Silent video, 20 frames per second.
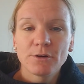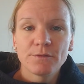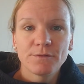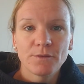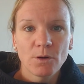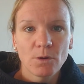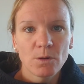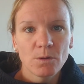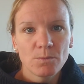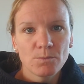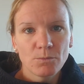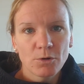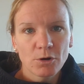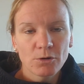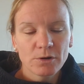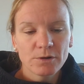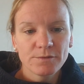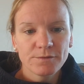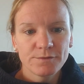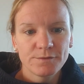of all
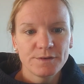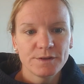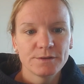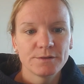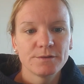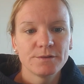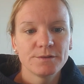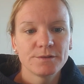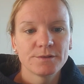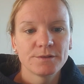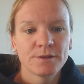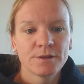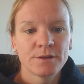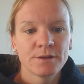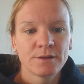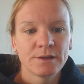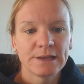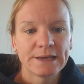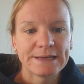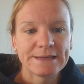moral filth,
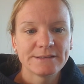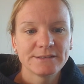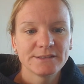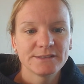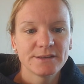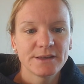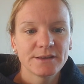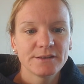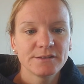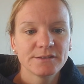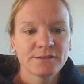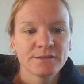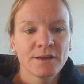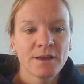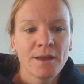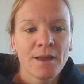like it says,